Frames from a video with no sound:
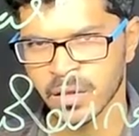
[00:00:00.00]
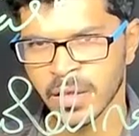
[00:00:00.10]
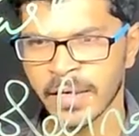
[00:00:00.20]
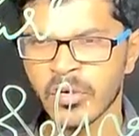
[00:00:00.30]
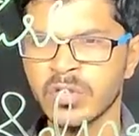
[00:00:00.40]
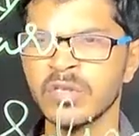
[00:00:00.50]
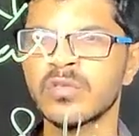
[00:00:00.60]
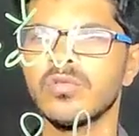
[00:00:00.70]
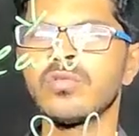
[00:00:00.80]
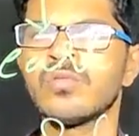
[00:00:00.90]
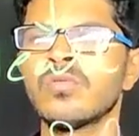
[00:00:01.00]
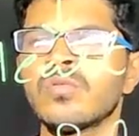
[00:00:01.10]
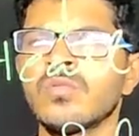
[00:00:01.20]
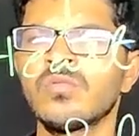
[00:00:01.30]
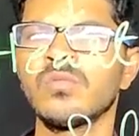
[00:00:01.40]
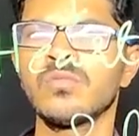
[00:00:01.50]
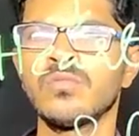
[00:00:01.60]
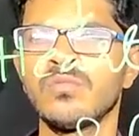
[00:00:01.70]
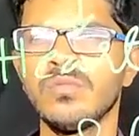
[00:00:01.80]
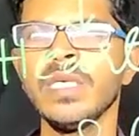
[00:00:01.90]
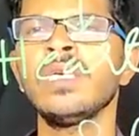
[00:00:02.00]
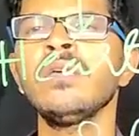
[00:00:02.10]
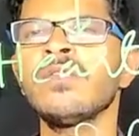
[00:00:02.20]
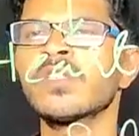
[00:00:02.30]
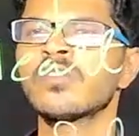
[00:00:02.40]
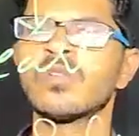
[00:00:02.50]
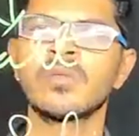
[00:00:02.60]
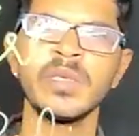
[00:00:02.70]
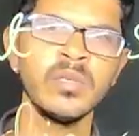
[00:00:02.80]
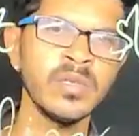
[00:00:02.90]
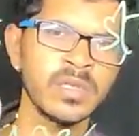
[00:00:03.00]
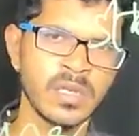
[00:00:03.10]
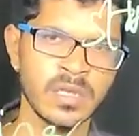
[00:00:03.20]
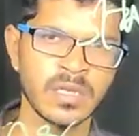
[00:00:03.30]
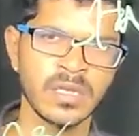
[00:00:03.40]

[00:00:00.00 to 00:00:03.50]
According to me, we should not be doing this.